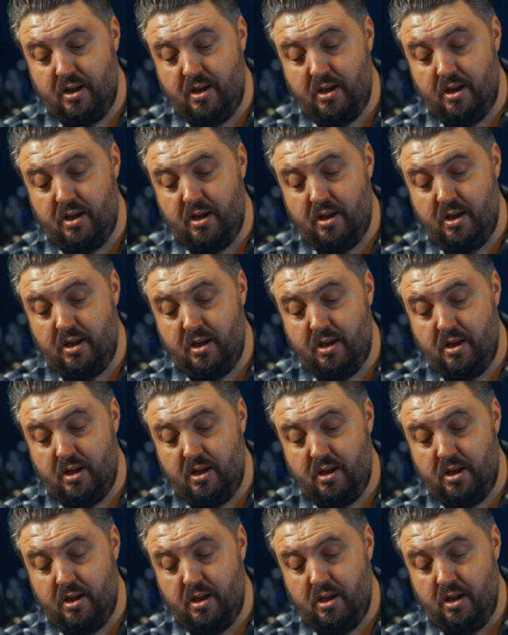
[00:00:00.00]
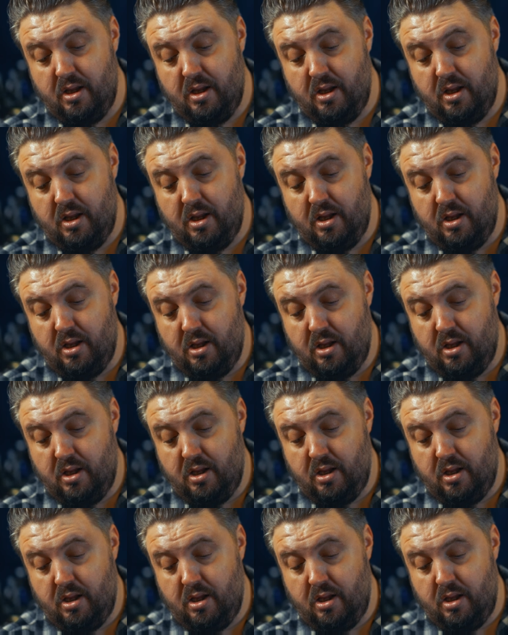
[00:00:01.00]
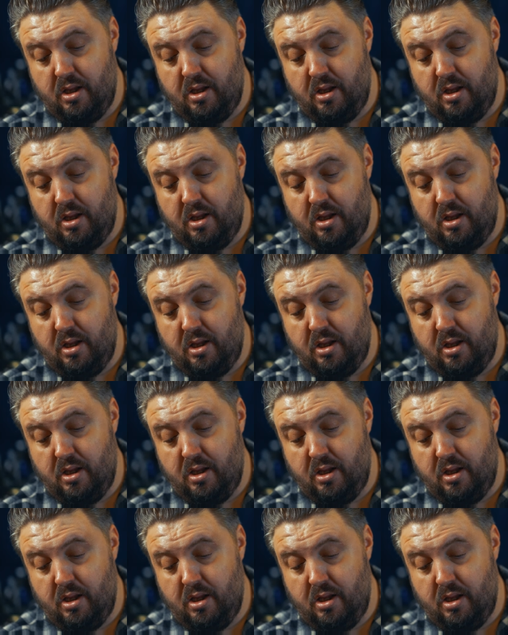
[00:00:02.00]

(silence)